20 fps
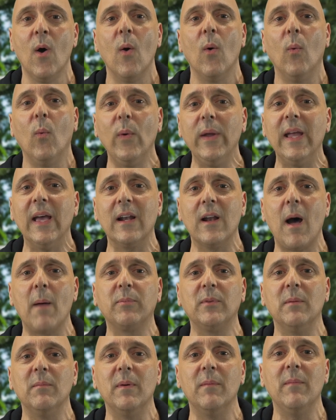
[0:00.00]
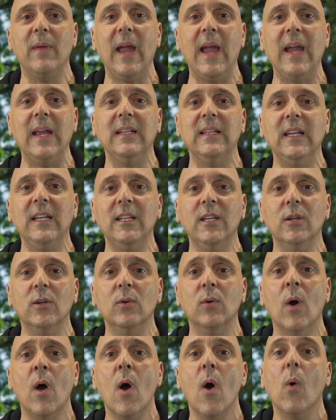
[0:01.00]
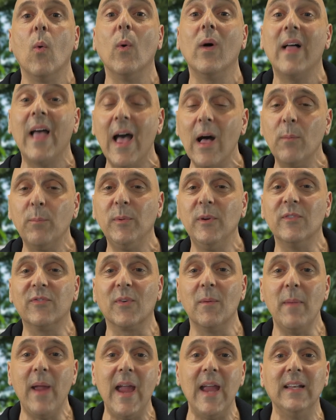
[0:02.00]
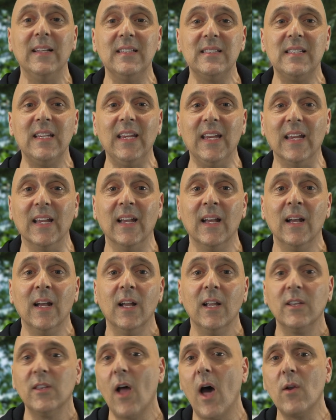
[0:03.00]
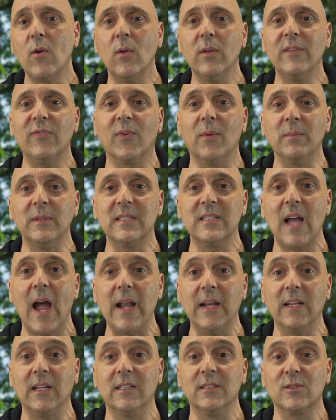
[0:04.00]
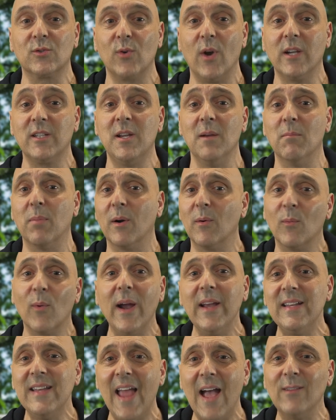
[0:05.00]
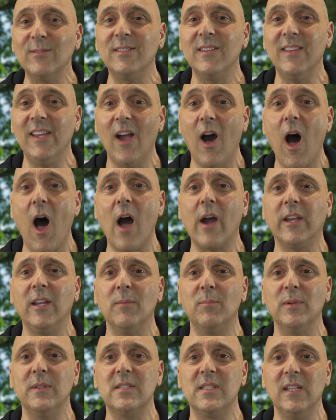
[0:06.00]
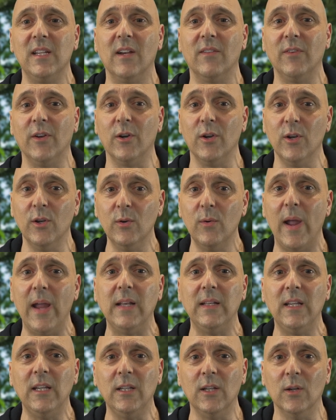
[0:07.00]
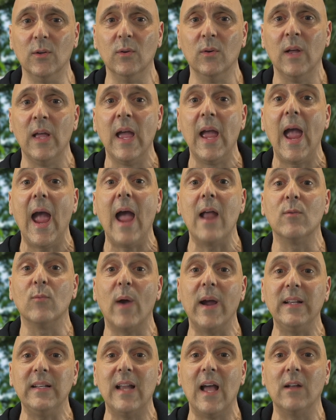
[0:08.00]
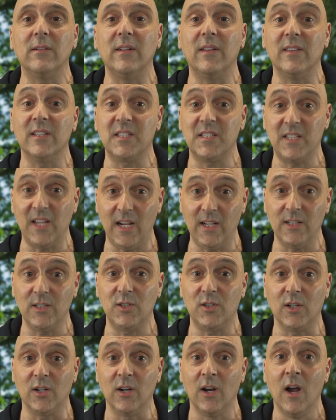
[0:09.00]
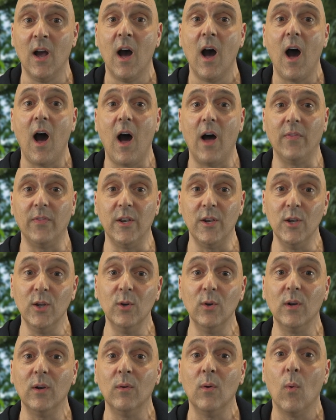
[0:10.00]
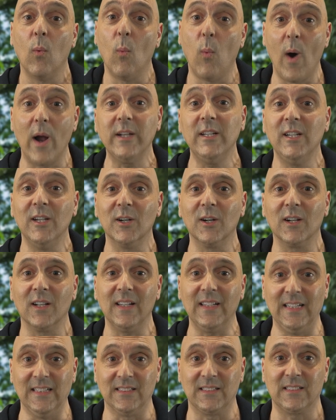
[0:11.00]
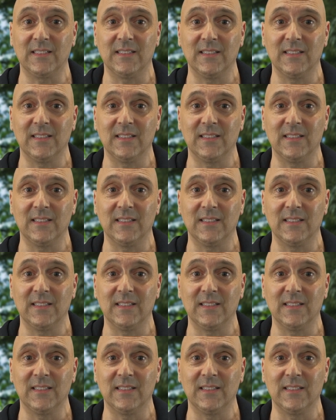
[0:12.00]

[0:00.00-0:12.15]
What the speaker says: We at Optimum ADU will help you from A to Z, not only from design and construction, but right down to the occupancy of your new ADU and right down to the signature on the new 1-year lease.